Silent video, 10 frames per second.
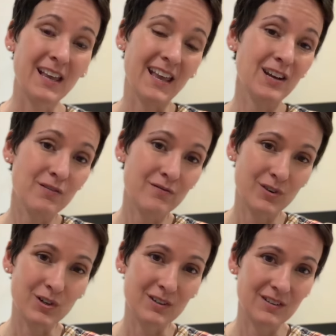
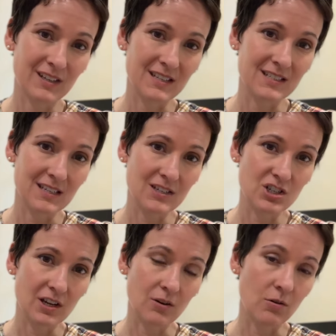inadvertently
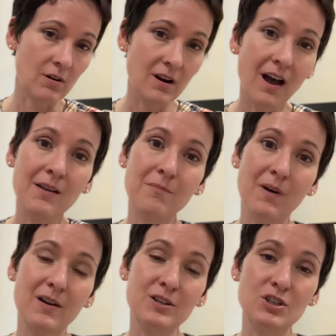teaching or not
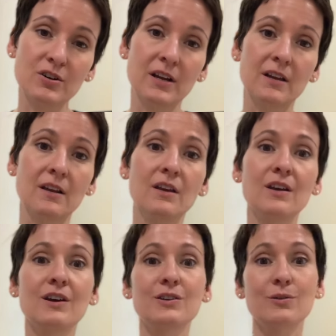monitoring
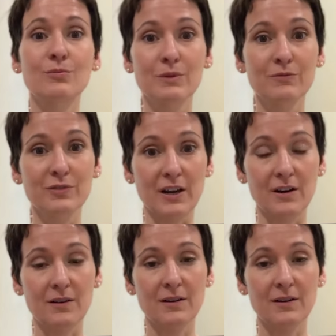your rib flare.